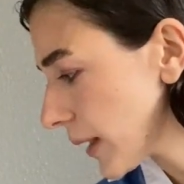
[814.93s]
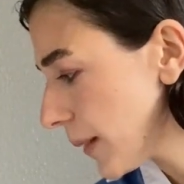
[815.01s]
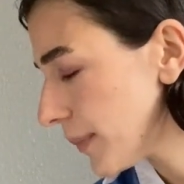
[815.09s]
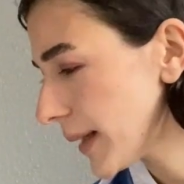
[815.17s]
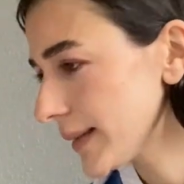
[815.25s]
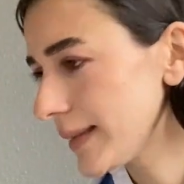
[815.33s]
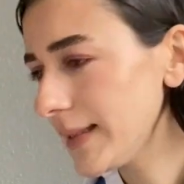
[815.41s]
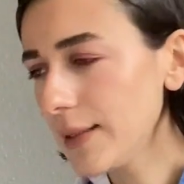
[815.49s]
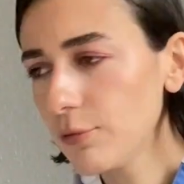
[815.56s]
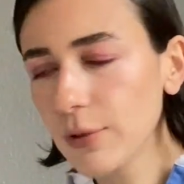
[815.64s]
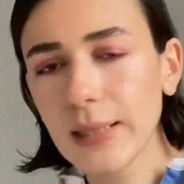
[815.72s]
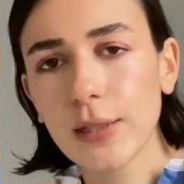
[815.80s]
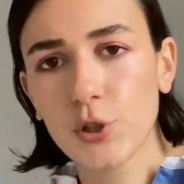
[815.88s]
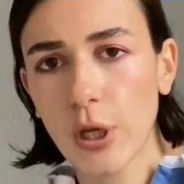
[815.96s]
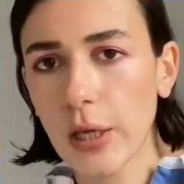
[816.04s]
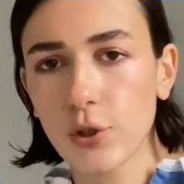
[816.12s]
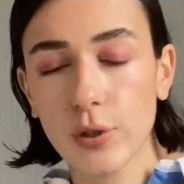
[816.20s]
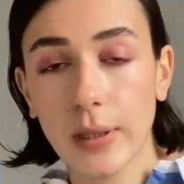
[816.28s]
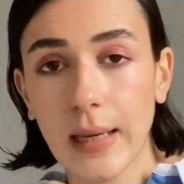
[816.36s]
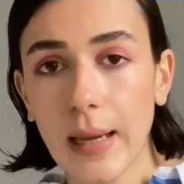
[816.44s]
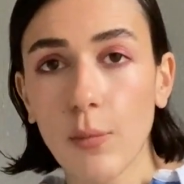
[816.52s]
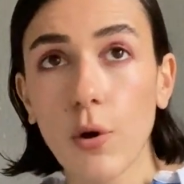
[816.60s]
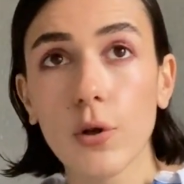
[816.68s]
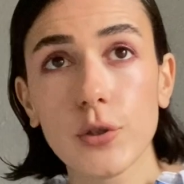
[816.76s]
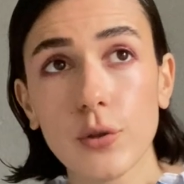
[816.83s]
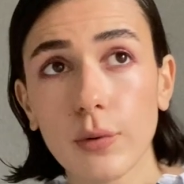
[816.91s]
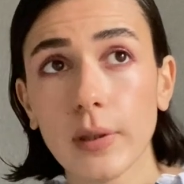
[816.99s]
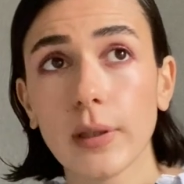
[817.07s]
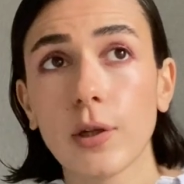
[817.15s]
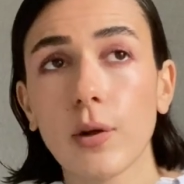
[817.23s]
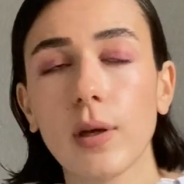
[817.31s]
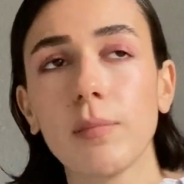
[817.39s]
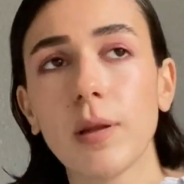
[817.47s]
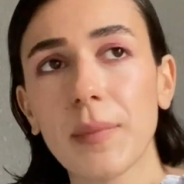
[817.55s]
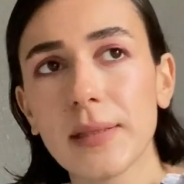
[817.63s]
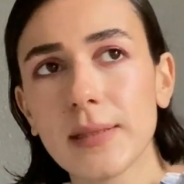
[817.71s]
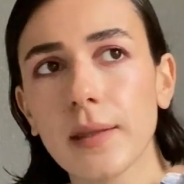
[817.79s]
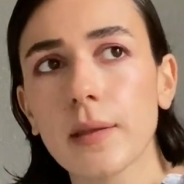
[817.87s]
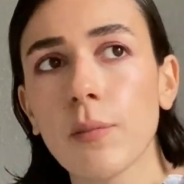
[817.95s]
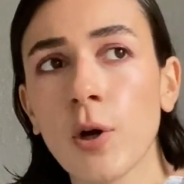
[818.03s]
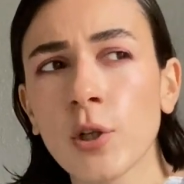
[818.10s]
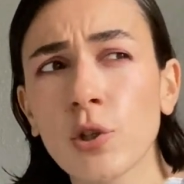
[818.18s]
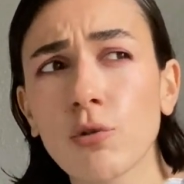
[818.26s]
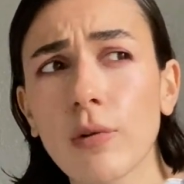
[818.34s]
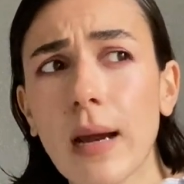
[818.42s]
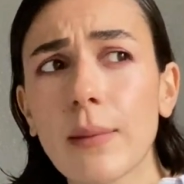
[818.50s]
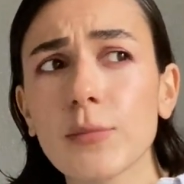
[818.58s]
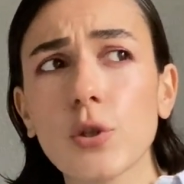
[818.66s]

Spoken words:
But he really changed the game, also, you know, implementing the monogram.